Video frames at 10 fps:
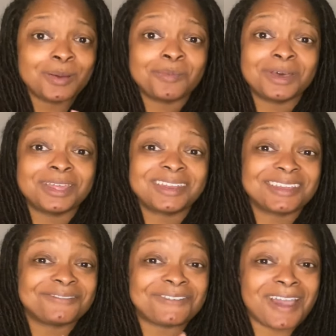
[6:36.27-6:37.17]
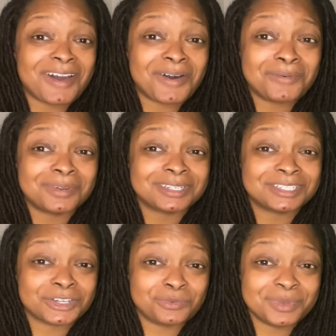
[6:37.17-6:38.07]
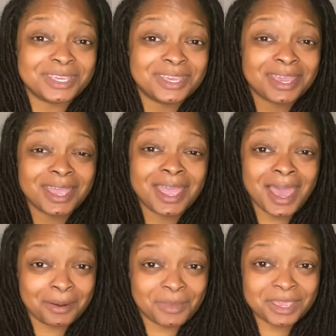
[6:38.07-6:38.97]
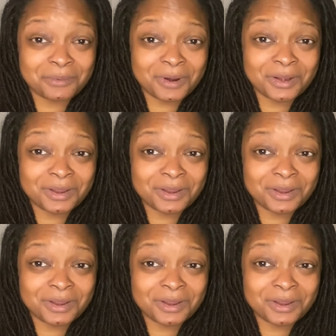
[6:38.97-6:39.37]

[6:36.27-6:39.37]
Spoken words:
But if y'all want to show me how to make it work,